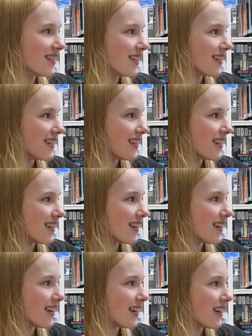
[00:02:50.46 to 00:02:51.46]

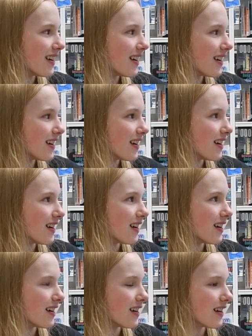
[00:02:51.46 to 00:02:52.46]

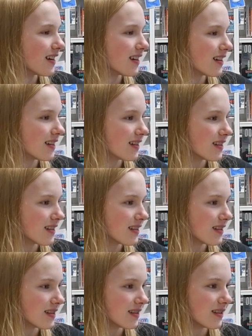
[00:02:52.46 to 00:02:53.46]

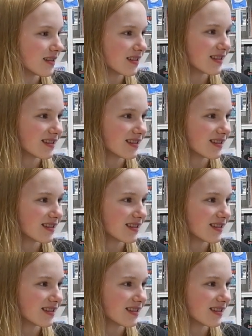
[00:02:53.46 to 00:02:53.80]
(not speaking)